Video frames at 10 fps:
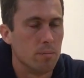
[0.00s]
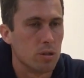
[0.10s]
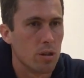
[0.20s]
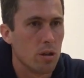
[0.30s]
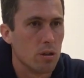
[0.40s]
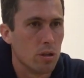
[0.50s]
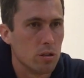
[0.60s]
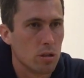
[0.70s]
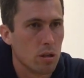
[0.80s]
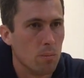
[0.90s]
So
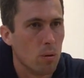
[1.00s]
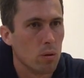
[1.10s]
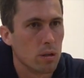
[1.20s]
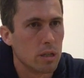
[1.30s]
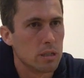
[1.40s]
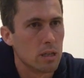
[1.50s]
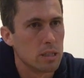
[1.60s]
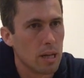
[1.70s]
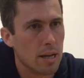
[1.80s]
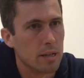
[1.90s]
those are the important things I'd
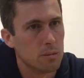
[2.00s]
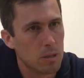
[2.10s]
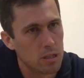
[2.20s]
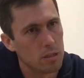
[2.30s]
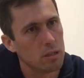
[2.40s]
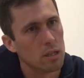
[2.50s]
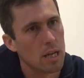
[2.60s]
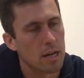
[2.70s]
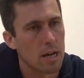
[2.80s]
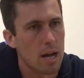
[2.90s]
say, especially to the
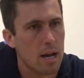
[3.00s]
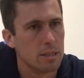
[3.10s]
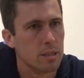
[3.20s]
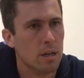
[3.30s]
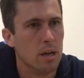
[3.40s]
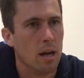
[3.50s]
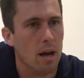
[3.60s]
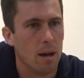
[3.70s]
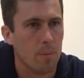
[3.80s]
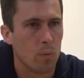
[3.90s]
younger guys.
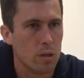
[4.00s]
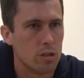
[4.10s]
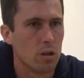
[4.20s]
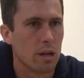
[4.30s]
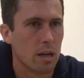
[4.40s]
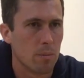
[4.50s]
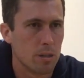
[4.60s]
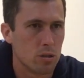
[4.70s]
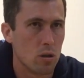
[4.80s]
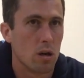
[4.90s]
When you start getting a
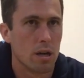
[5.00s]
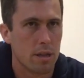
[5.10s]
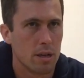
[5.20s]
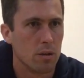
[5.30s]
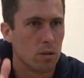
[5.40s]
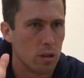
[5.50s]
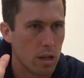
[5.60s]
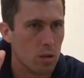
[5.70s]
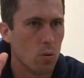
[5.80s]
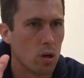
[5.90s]
bit stronger, then
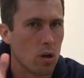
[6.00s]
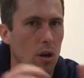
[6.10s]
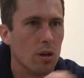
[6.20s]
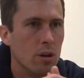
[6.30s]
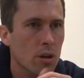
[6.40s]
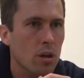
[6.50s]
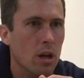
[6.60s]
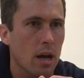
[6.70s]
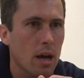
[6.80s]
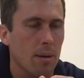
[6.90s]
you work on
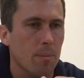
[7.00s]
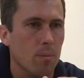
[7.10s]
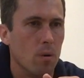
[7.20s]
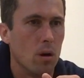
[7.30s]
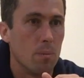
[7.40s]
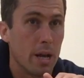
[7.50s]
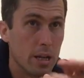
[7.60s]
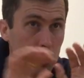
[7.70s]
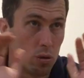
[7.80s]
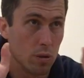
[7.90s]

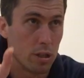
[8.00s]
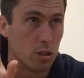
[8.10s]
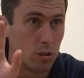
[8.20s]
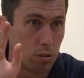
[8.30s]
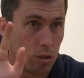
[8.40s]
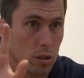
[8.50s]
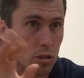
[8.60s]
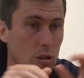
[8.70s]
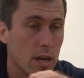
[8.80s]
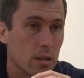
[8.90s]
making sure that you can
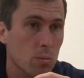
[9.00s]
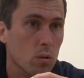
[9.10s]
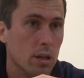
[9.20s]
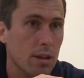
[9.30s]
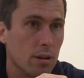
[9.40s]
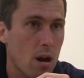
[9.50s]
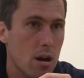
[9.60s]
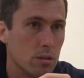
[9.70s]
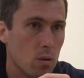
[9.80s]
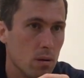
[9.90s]
strike the ball down the
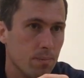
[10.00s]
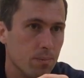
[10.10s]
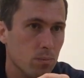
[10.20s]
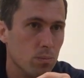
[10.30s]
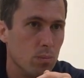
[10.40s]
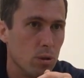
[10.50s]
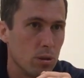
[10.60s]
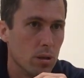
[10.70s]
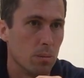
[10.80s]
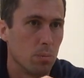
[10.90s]
ground as well.
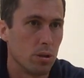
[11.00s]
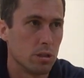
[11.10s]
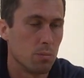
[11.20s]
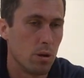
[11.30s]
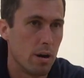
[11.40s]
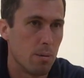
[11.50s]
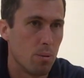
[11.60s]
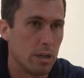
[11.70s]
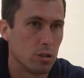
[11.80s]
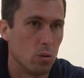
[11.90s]
Put the spinner under
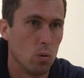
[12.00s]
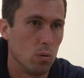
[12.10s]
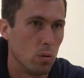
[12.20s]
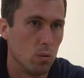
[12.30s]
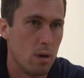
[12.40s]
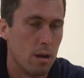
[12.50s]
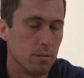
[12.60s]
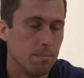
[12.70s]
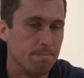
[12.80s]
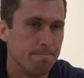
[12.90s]
pressure all round.